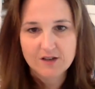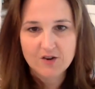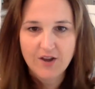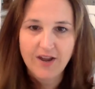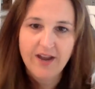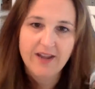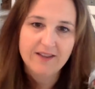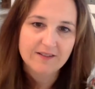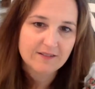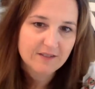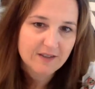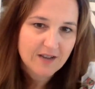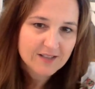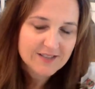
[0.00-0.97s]
Okay,
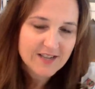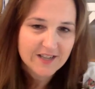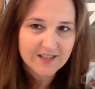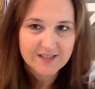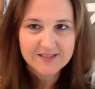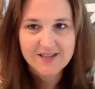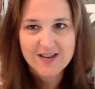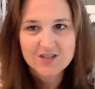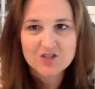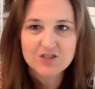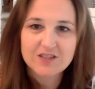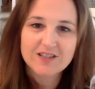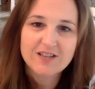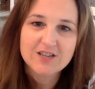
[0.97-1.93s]
I'll tell you. I
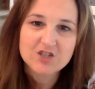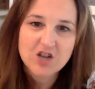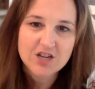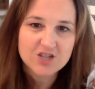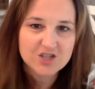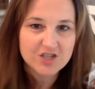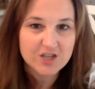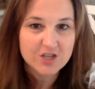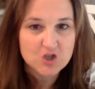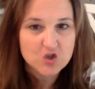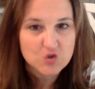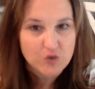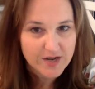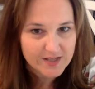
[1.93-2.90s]
should say
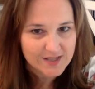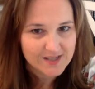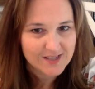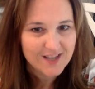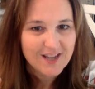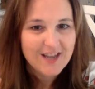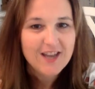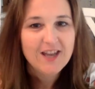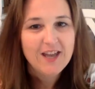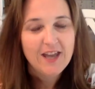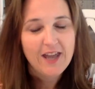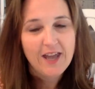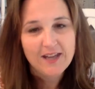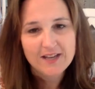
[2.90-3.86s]
traits.
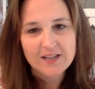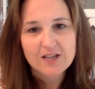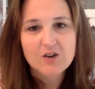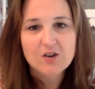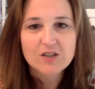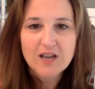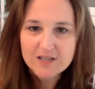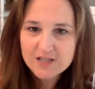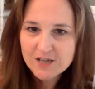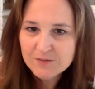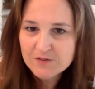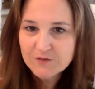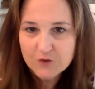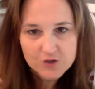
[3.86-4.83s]
And, a lot of
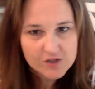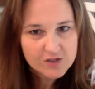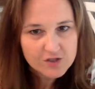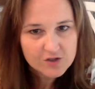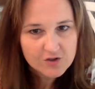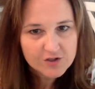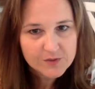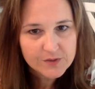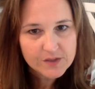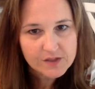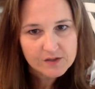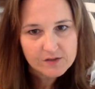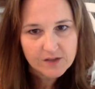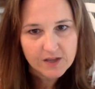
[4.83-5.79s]
times, first it starts with
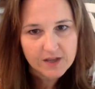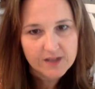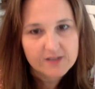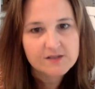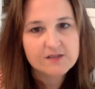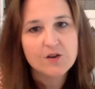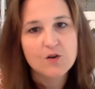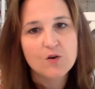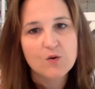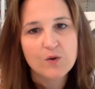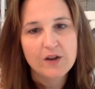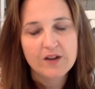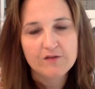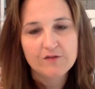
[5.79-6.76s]
little kids.
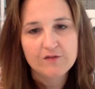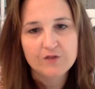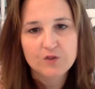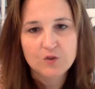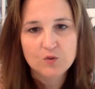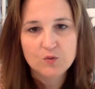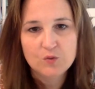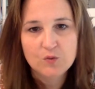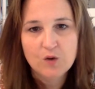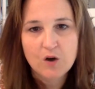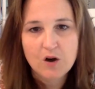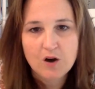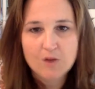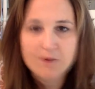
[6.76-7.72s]
So if you
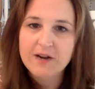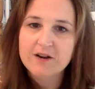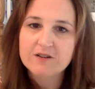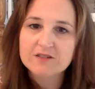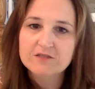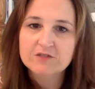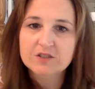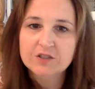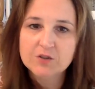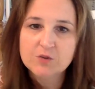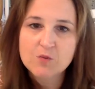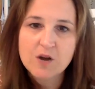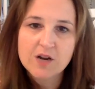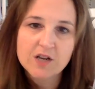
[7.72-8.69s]
are a parent of a little
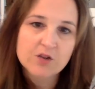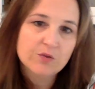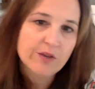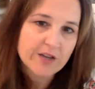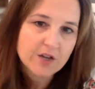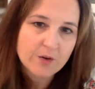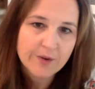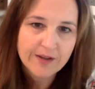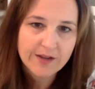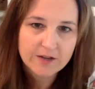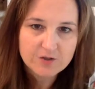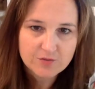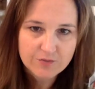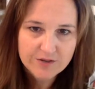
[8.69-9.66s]
one and you like going
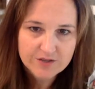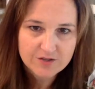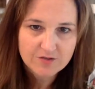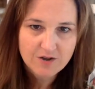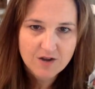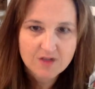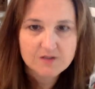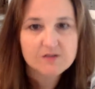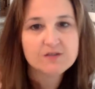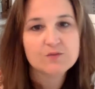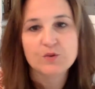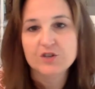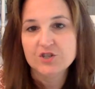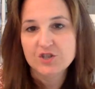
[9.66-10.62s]
out to
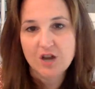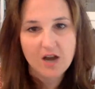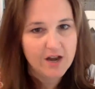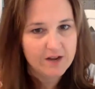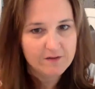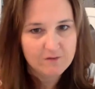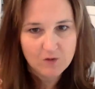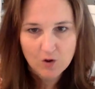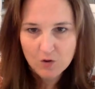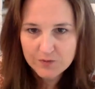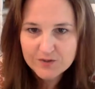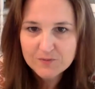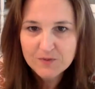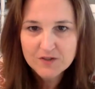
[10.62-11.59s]
restaurants, which I've
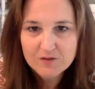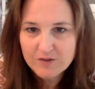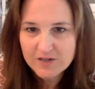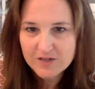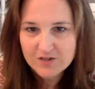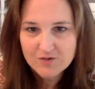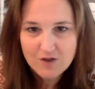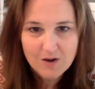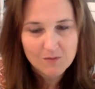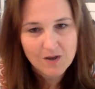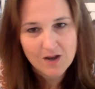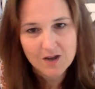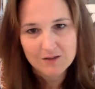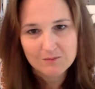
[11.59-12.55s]
always been a restaurant
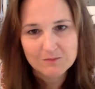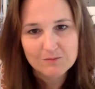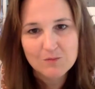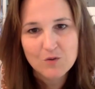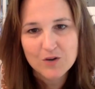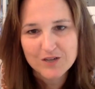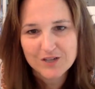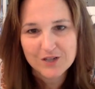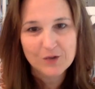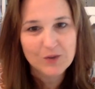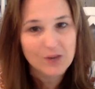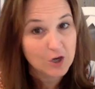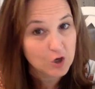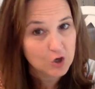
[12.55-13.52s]
mom, more so
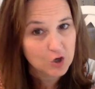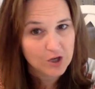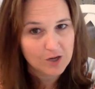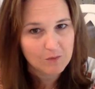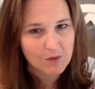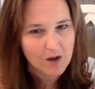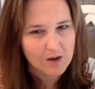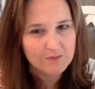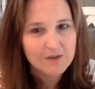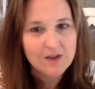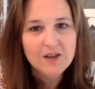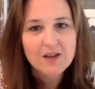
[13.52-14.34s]
than a cooking mom.